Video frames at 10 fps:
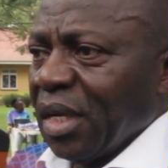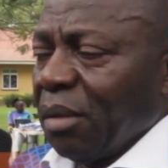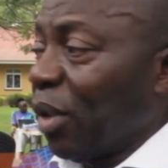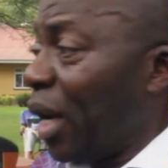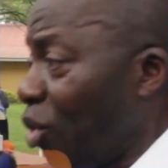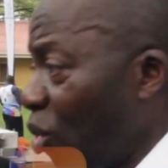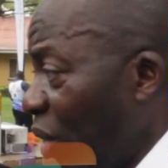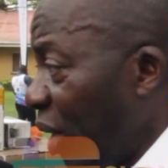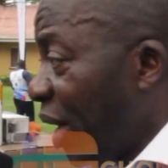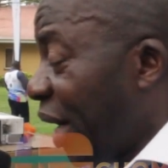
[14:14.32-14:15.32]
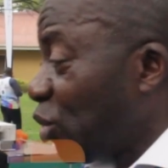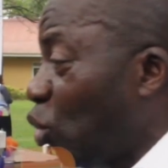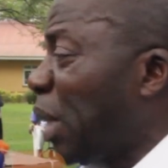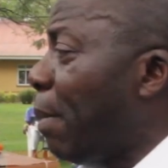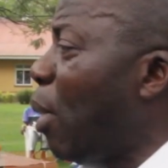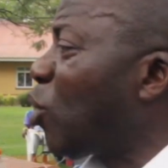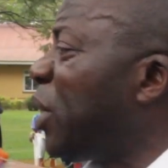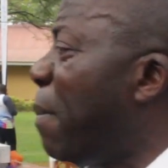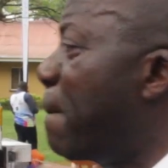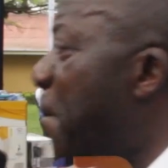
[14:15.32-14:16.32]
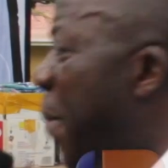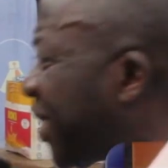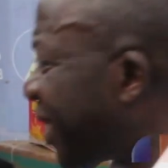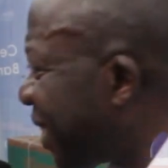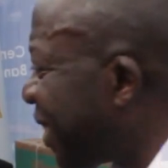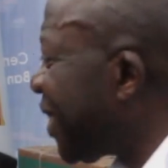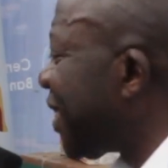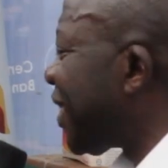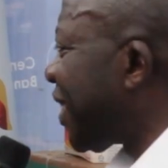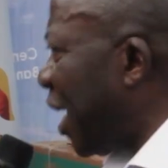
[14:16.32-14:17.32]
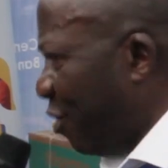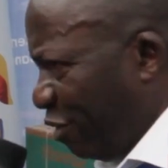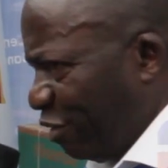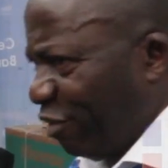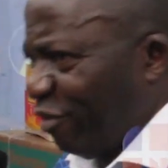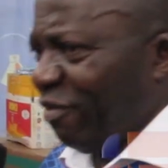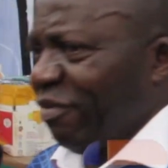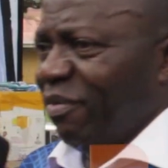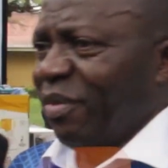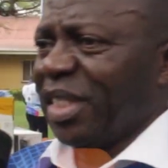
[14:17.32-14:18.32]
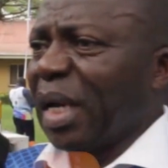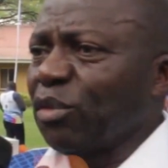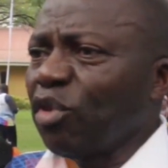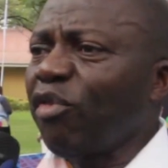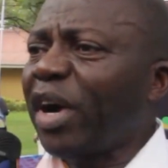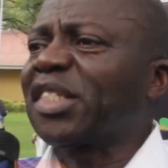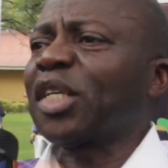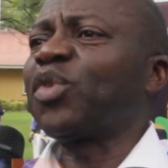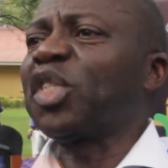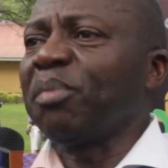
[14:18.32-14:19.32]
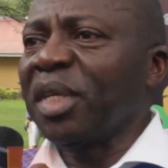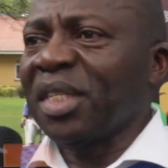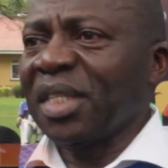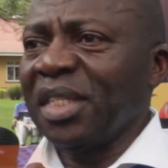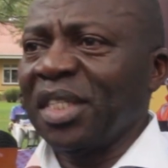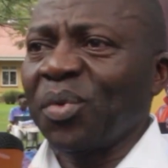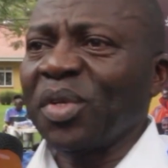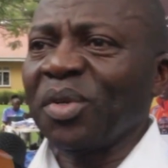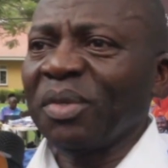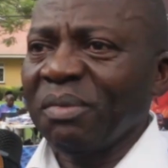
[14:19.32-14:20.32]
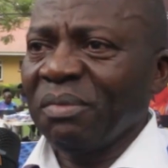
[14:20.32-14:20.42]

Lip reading: Mulago has got about the best stuff in terms of cancer treatment in the region.